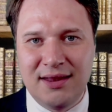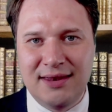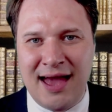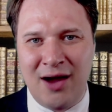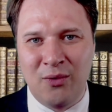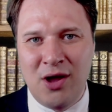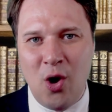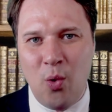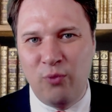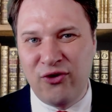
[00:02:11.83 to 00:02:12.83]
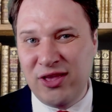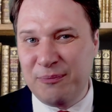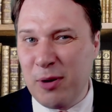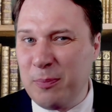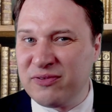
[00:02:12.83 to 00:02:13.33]
Now, for the
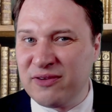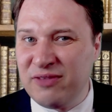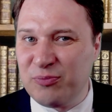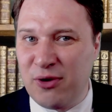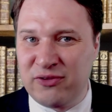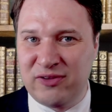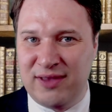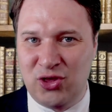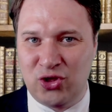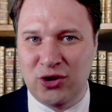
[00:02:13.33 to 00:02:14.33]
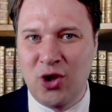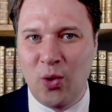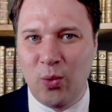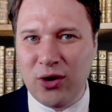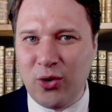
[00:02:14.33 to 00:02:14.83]
purpose of this presentation,
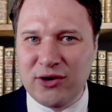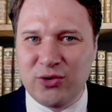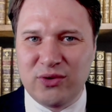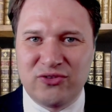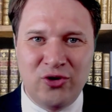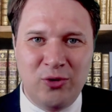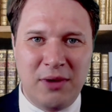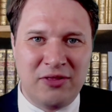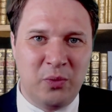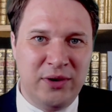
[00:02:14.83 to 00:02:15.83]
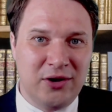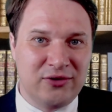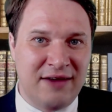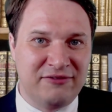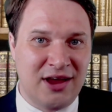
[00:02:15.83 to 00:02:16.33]
we're going to assume that we
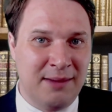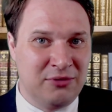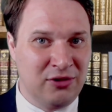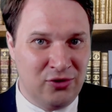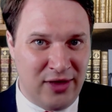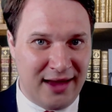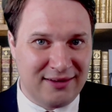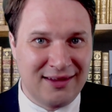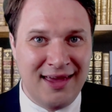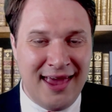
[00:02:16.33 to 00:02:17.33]
don't have time to do that.